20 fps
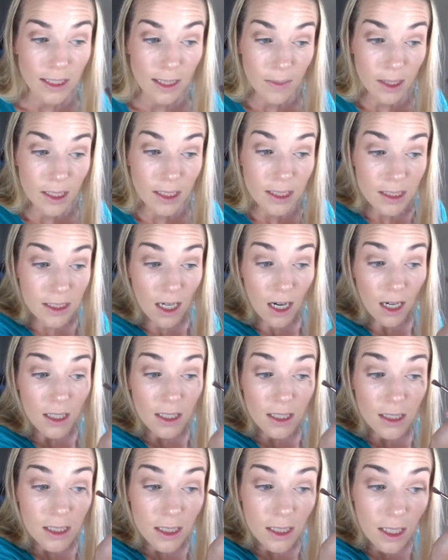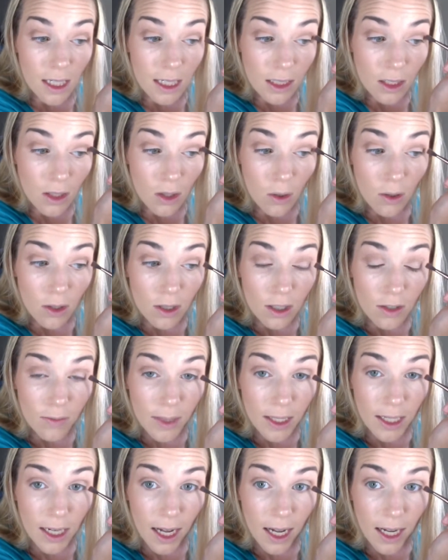I'm gonna start at the corner of
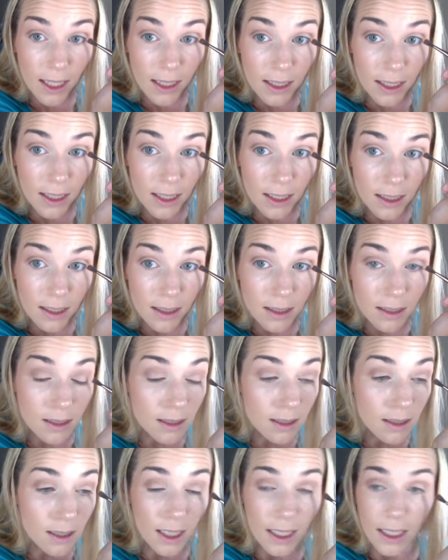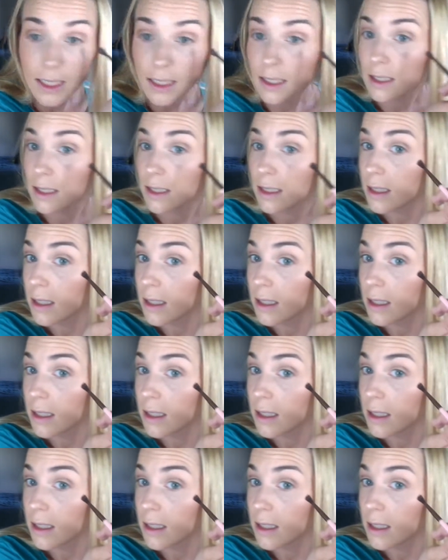my eyelid, like